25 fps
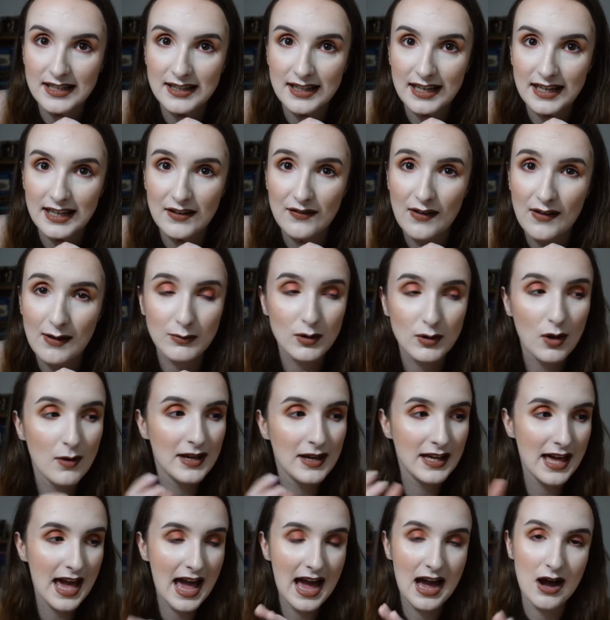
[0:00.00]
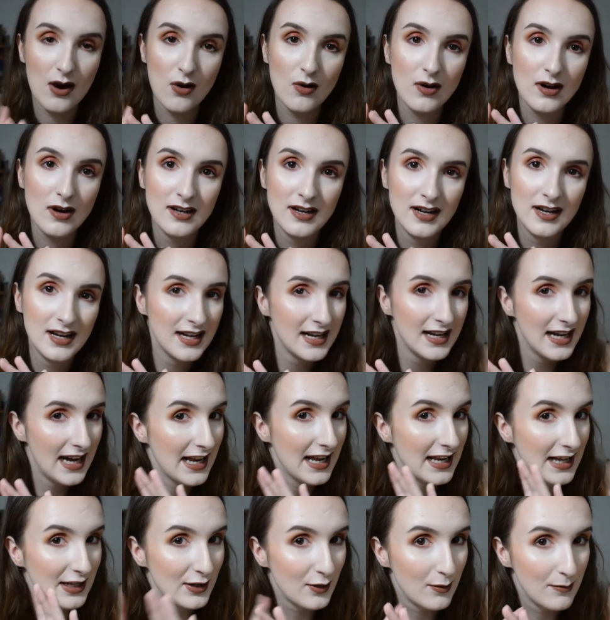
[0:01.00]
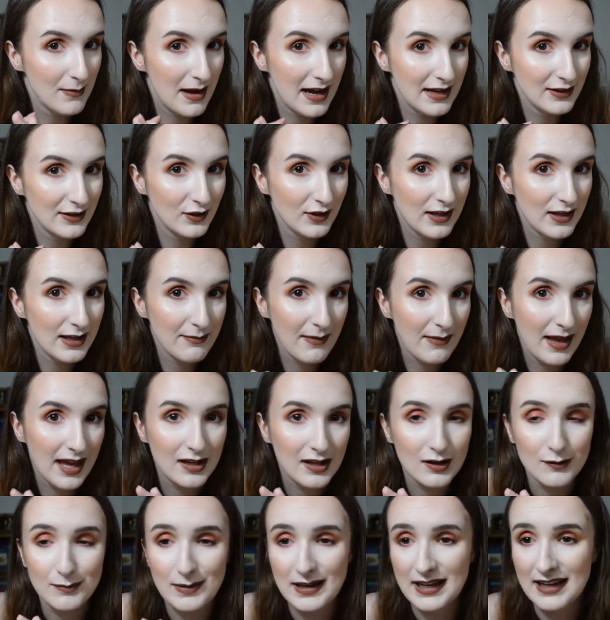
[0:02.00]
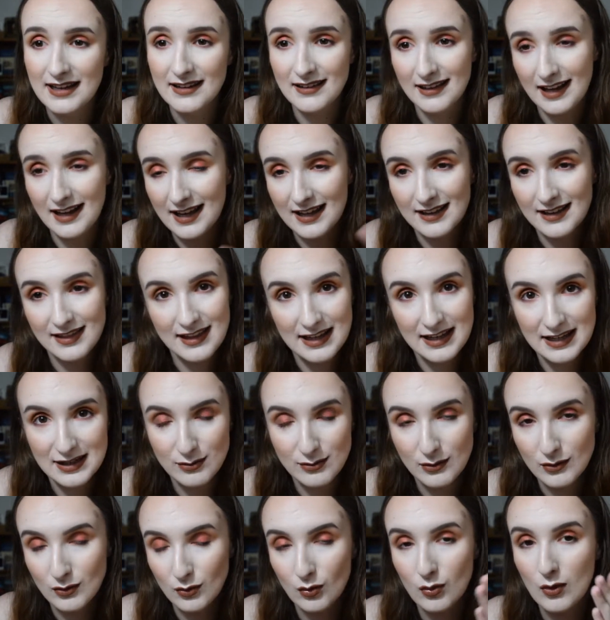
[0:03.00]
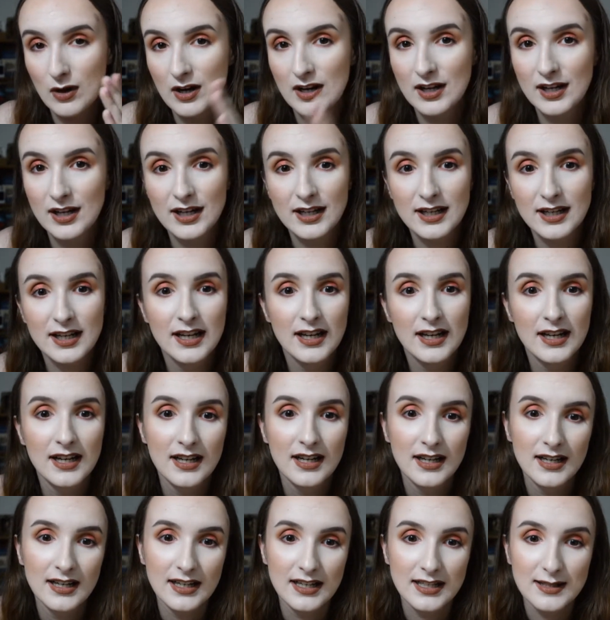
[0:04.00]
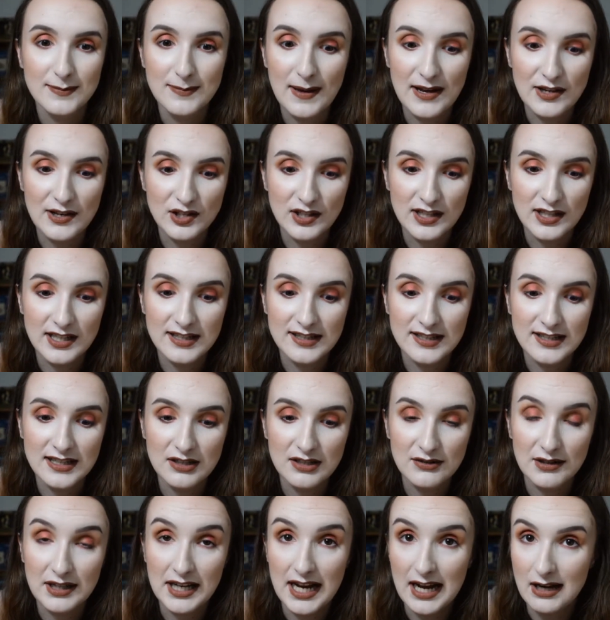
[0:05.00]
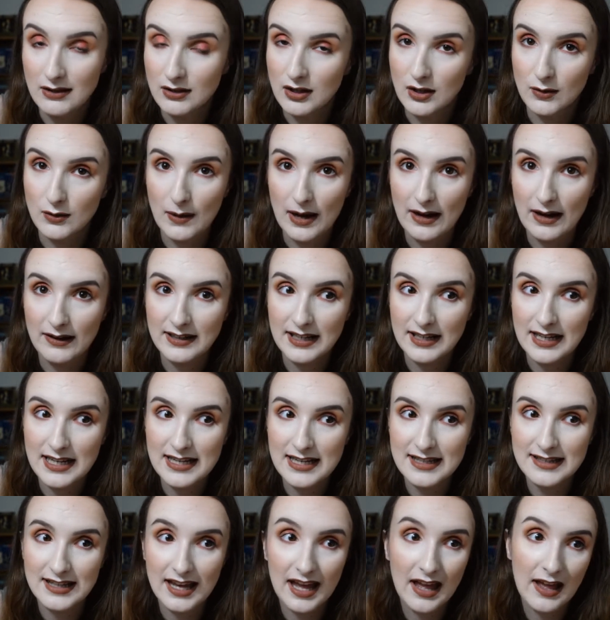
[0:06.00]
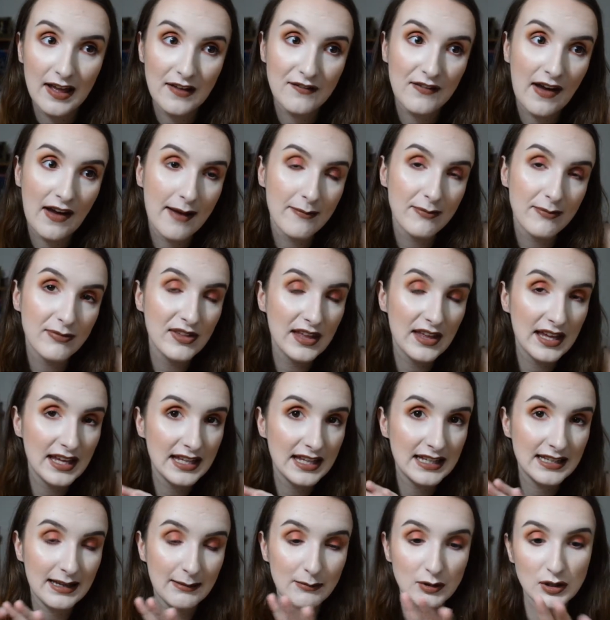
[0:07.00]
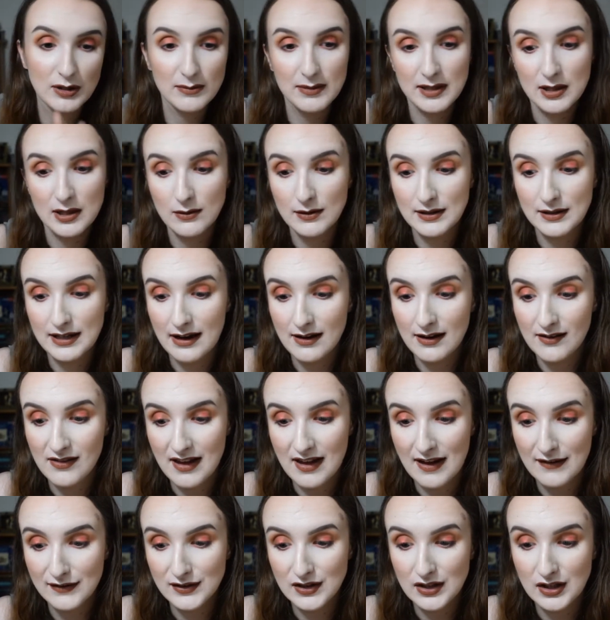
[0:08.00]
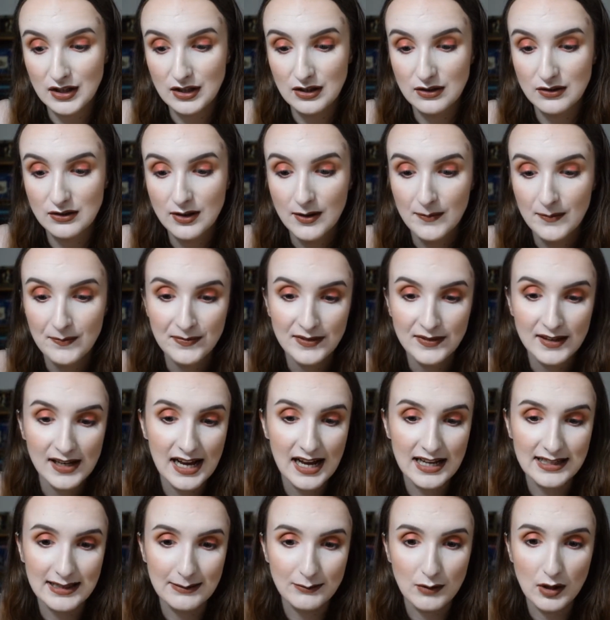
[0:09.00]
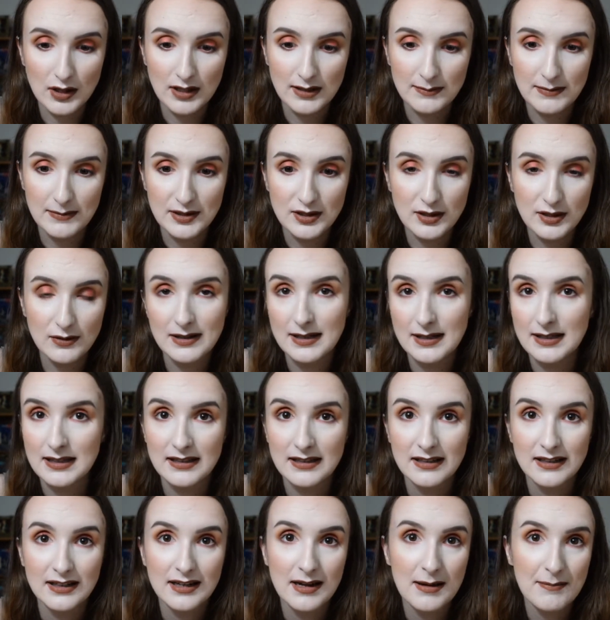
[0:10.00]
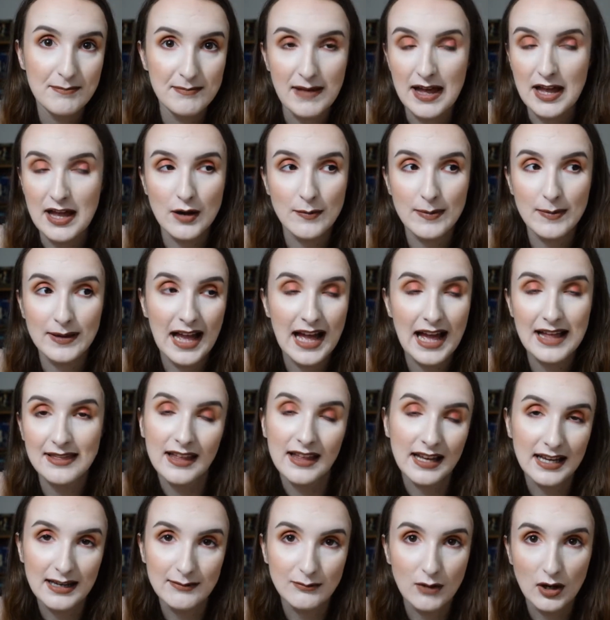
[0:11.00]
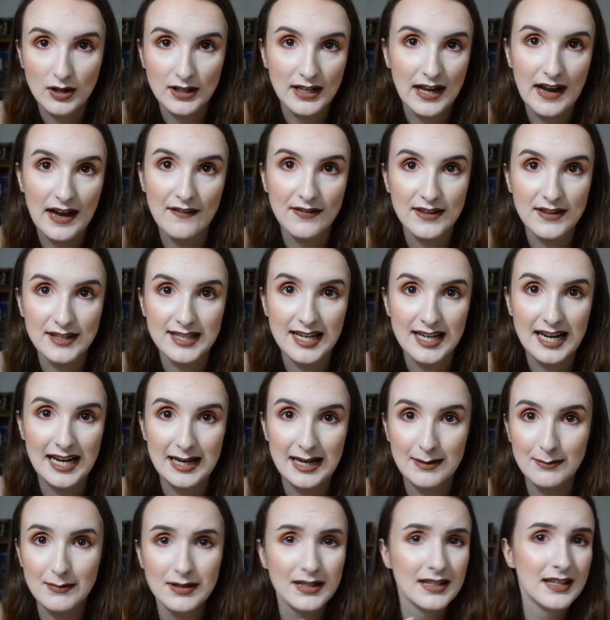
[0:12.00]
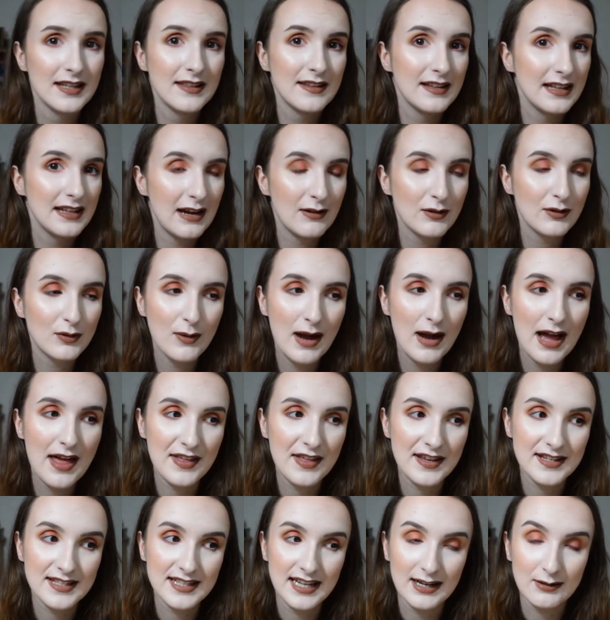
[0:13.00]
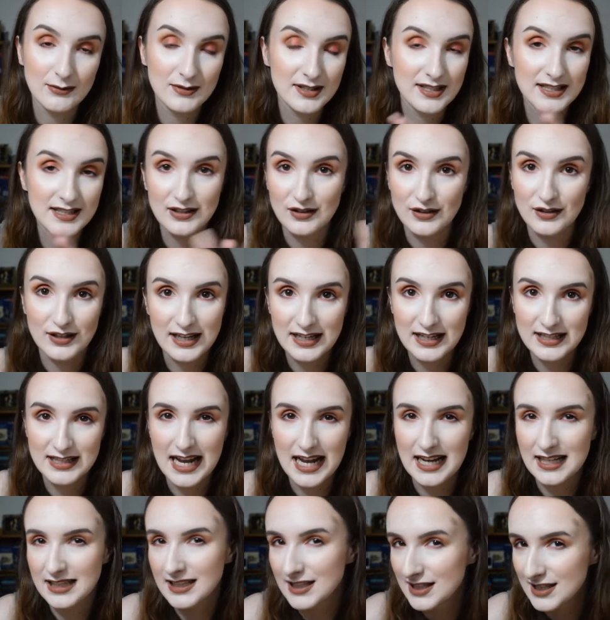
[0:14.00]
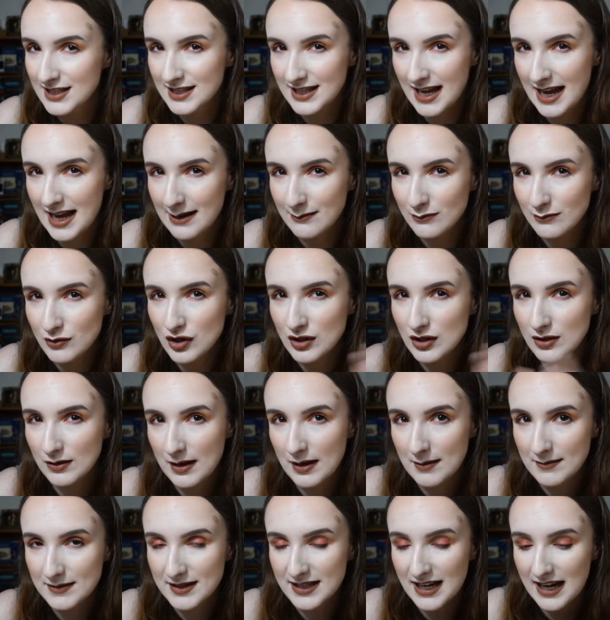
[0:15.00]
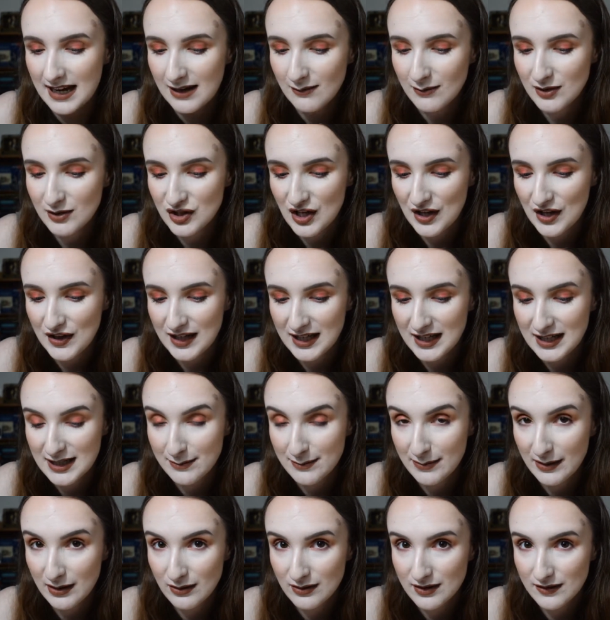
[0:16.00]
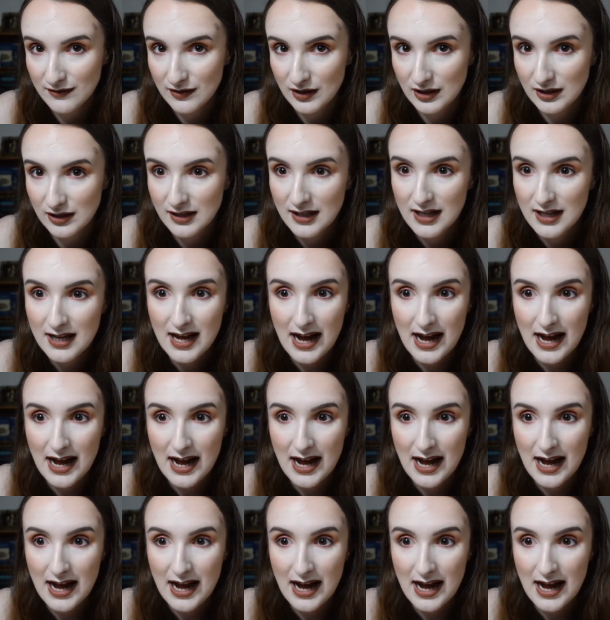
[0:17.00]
Like if I'm going out and I don't mind looking makeupy, like this would work, especially considering how long wearing it is. Like if I'm thinking I'm going to be going out in the afternoon and I'm not going to be doing makeup again, like I'm not going to have the time, then I would wear this and I would still look exactly the same. Do you know what I'm saying? Which I think is beautiful.